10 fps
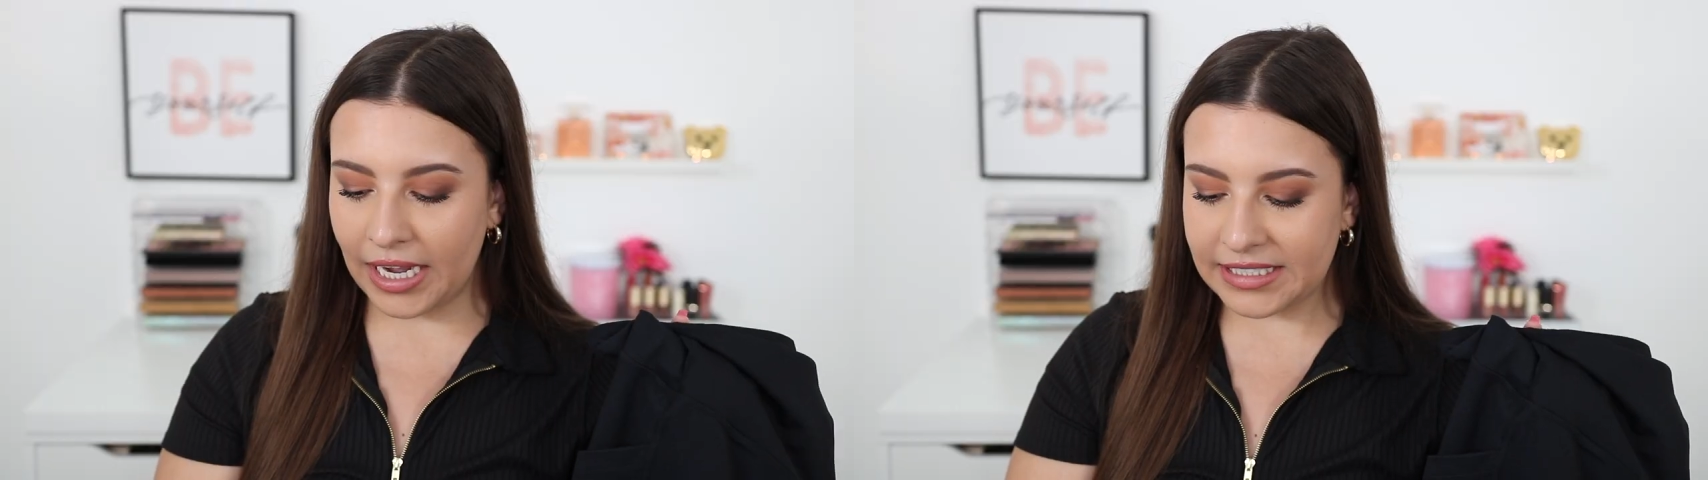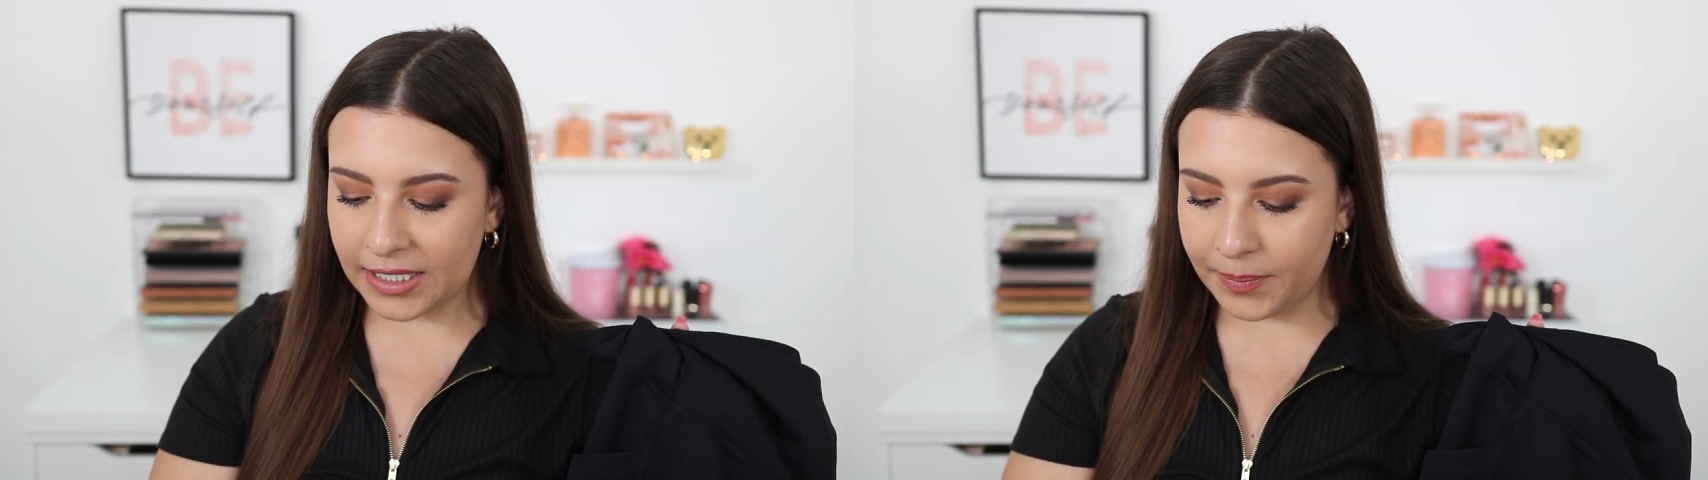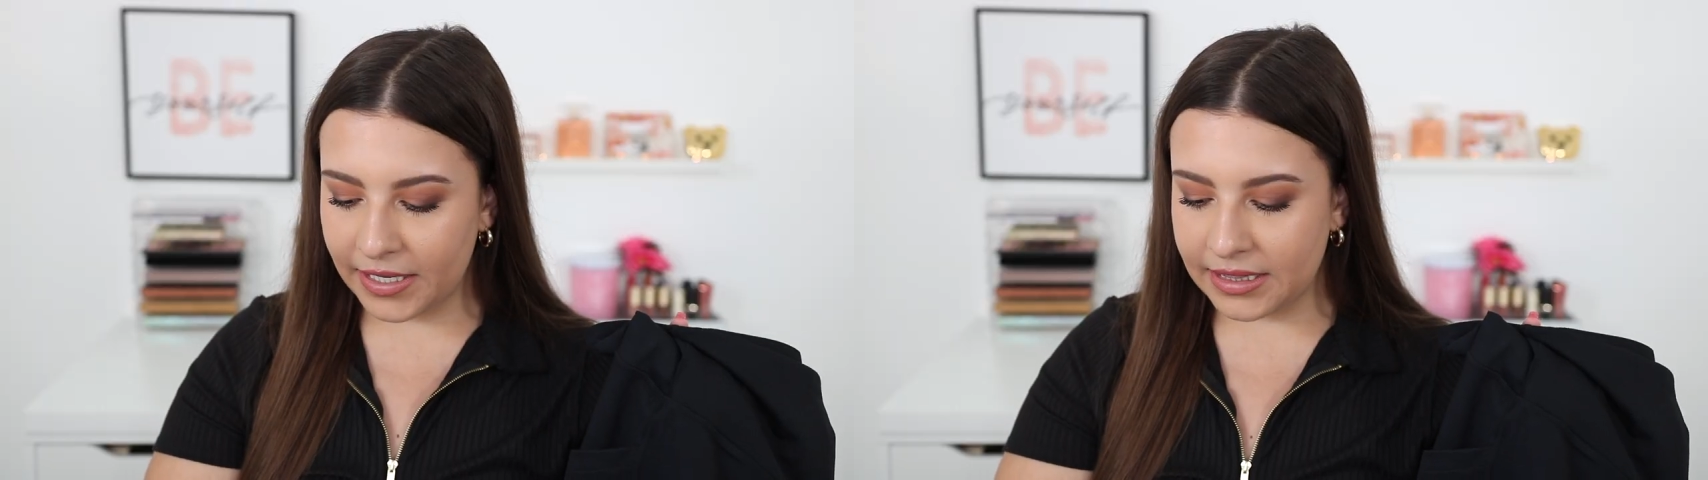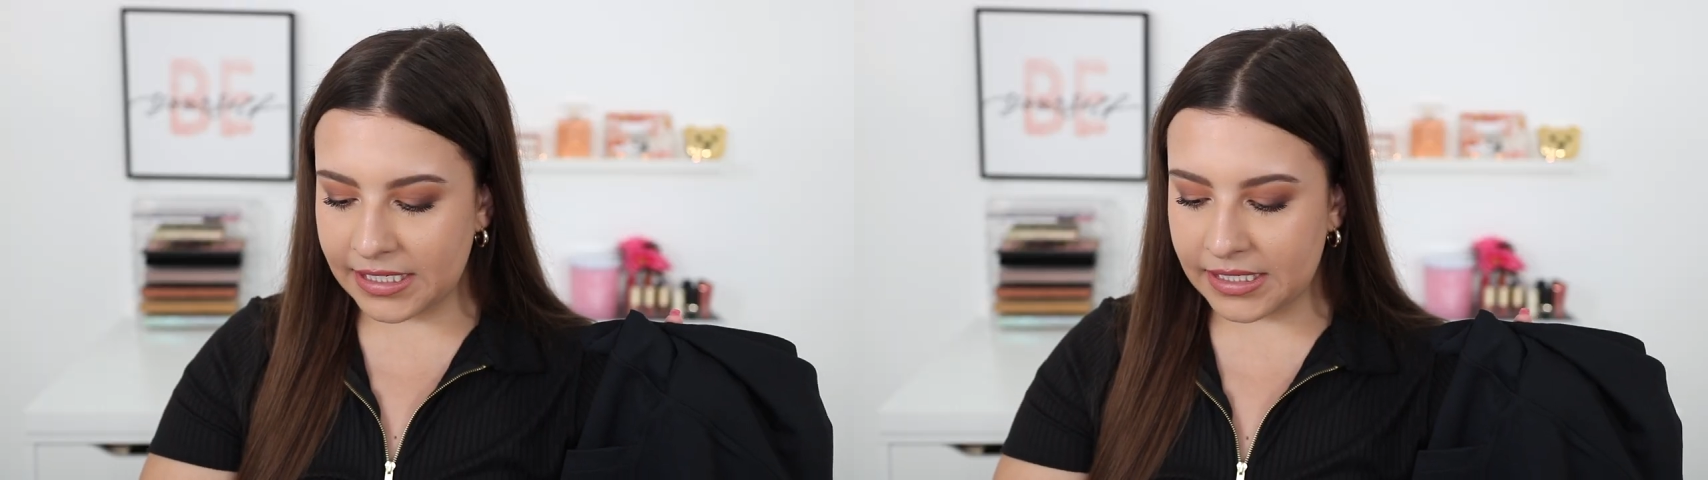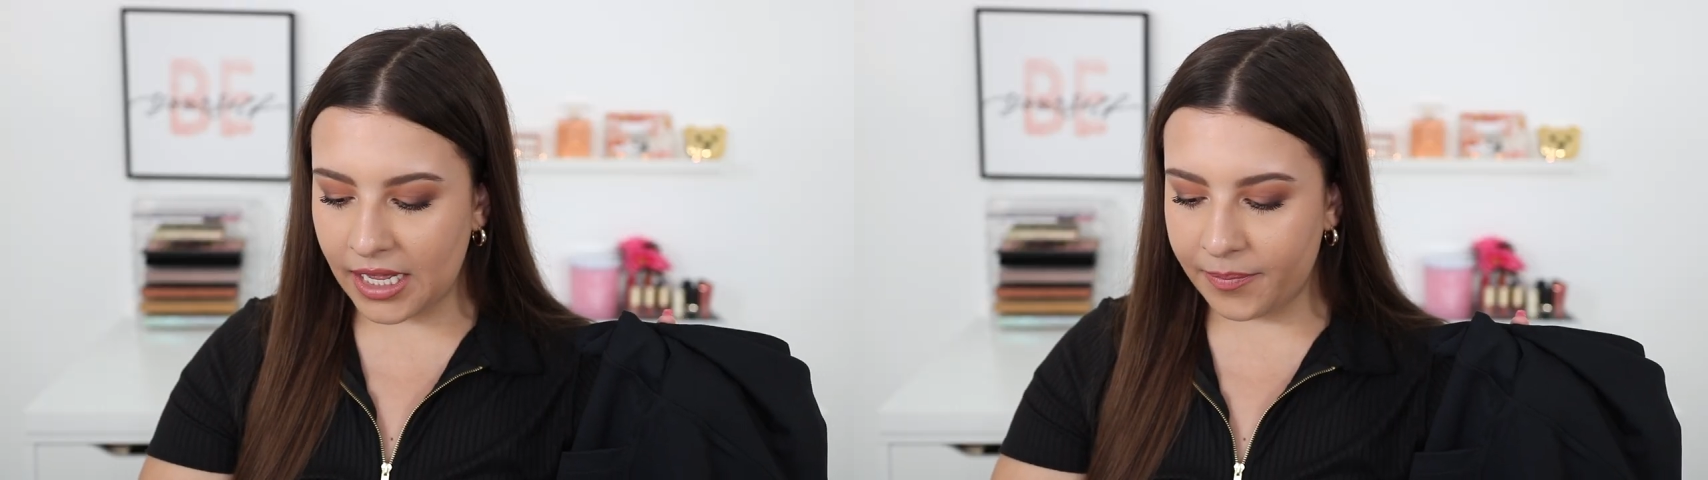I did pick
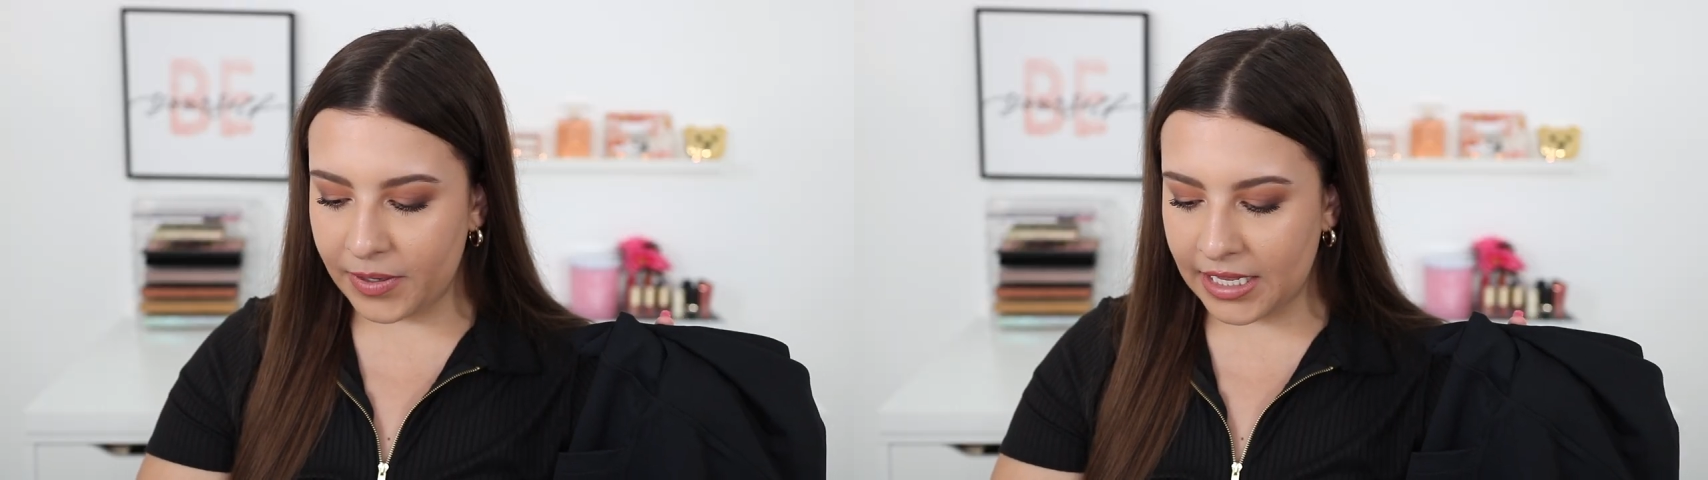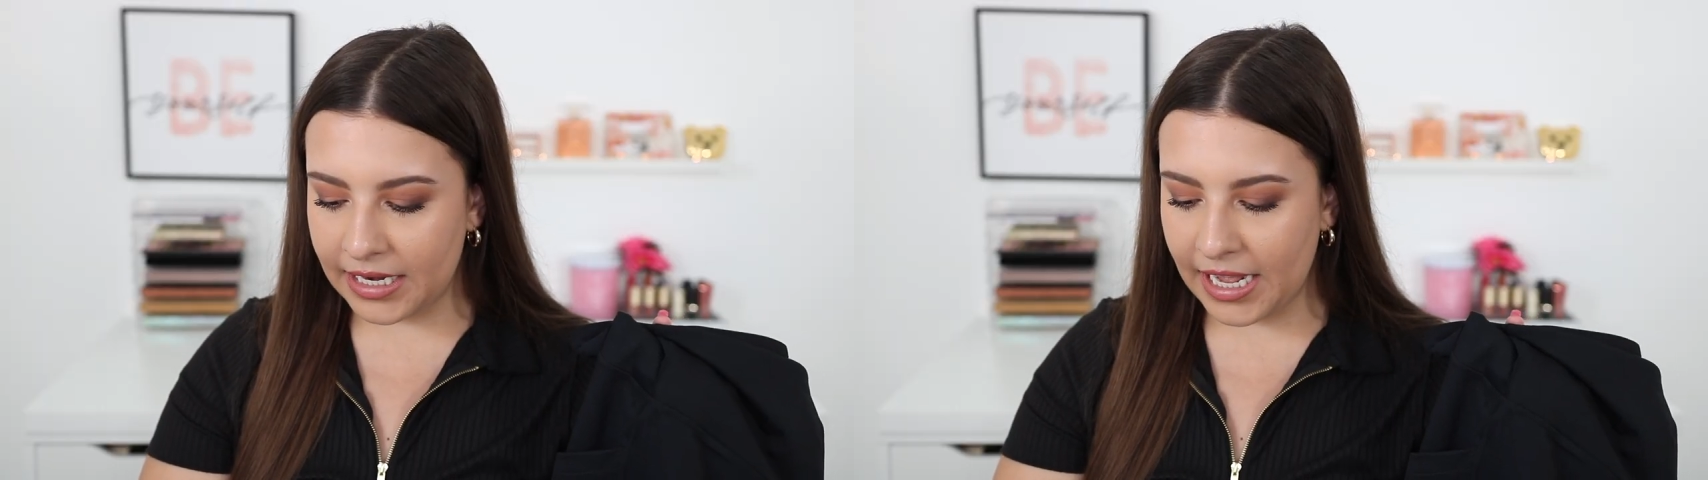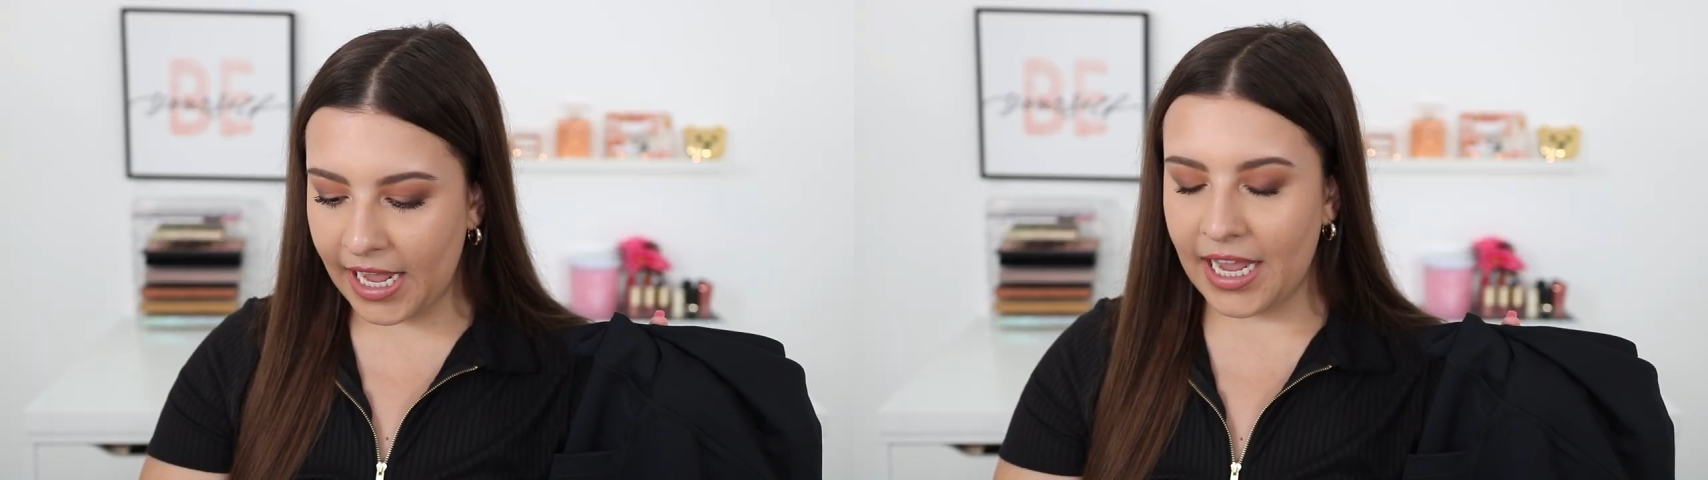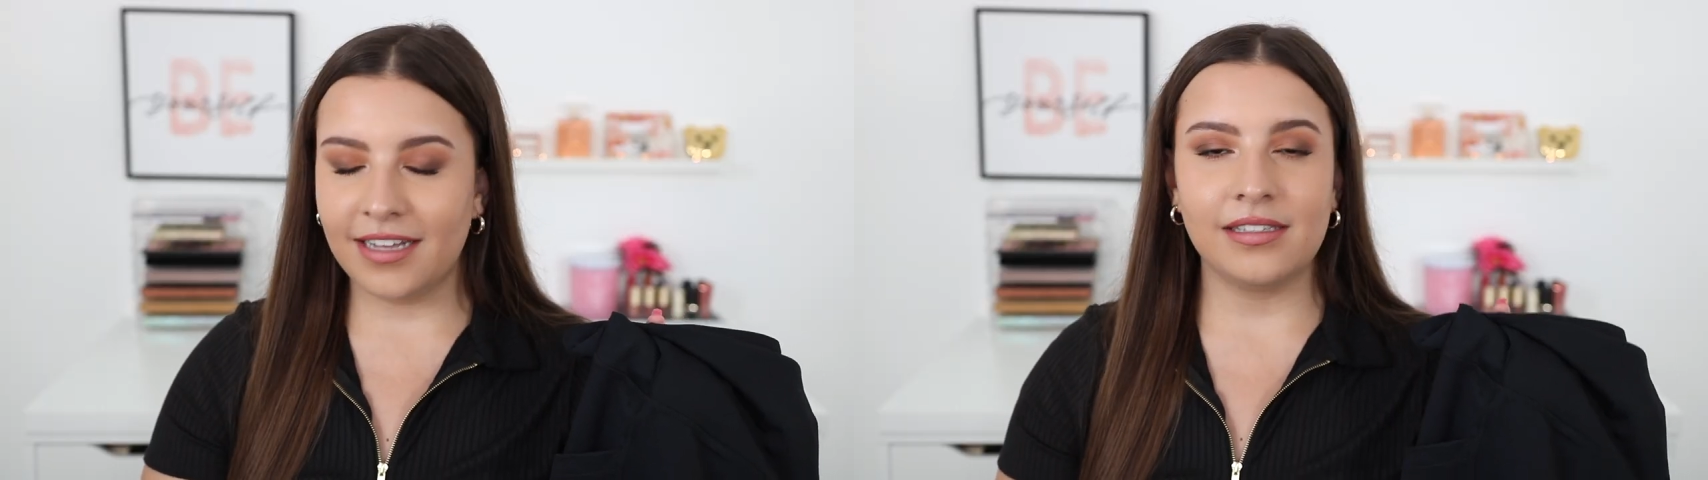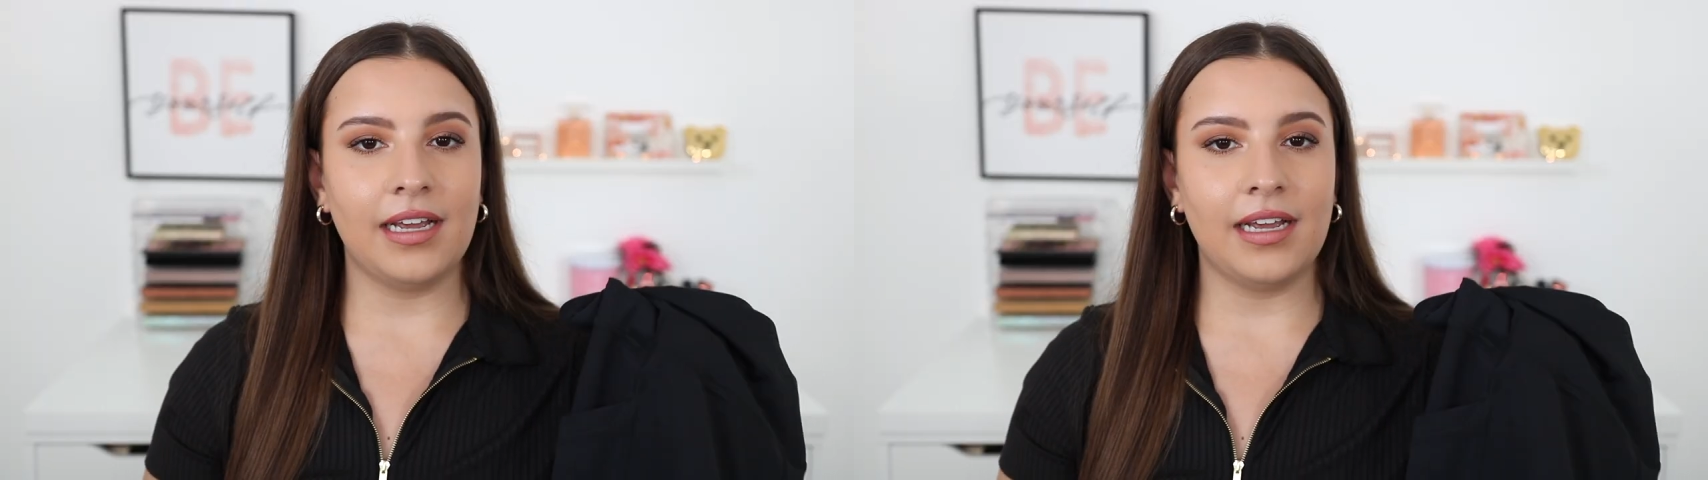these up in a